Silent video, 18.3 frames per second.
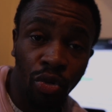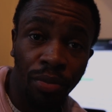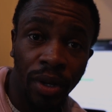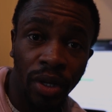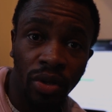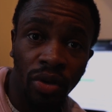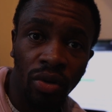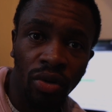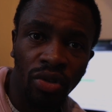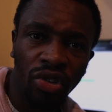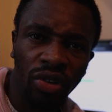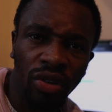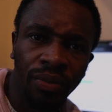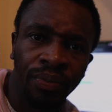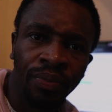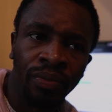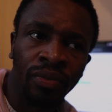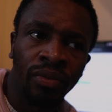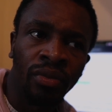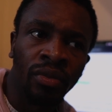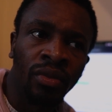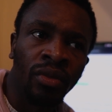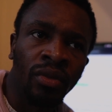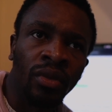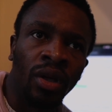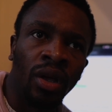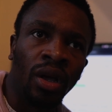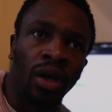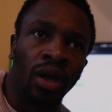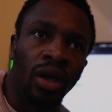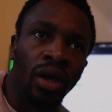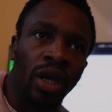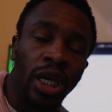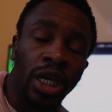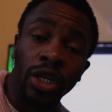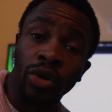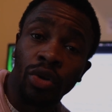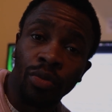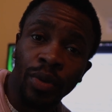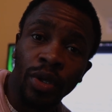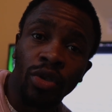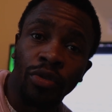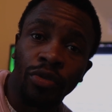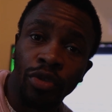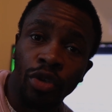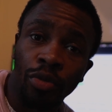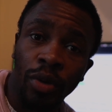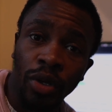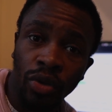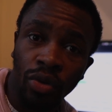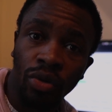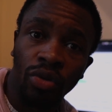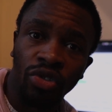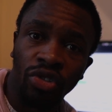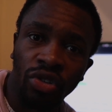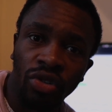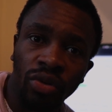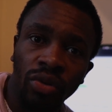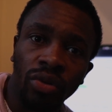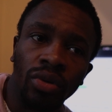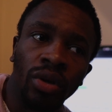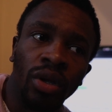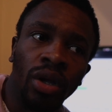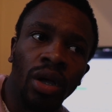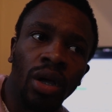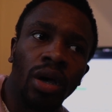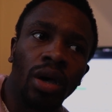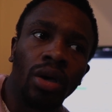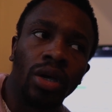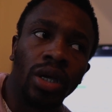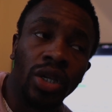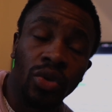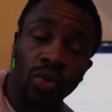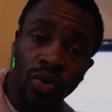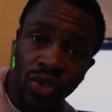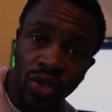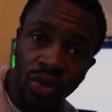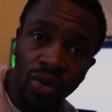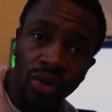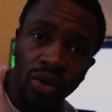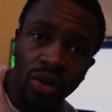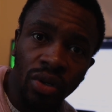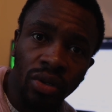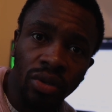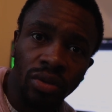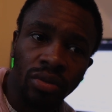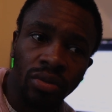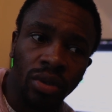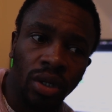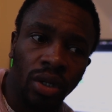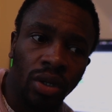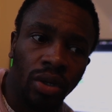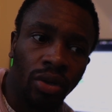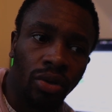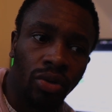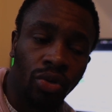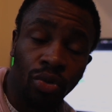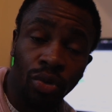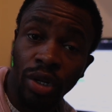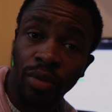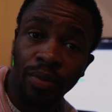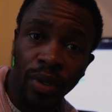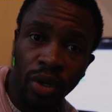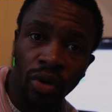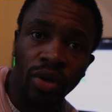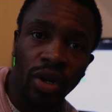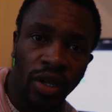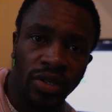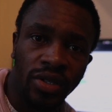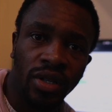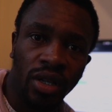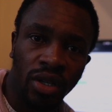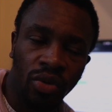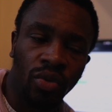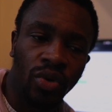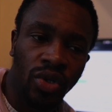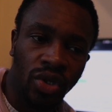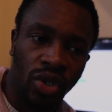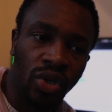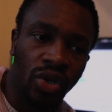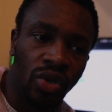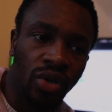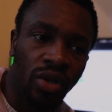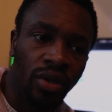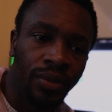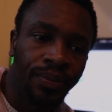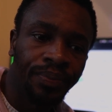rheumatology, a little bit of dermatology too. It was good, to really be honest, it was good.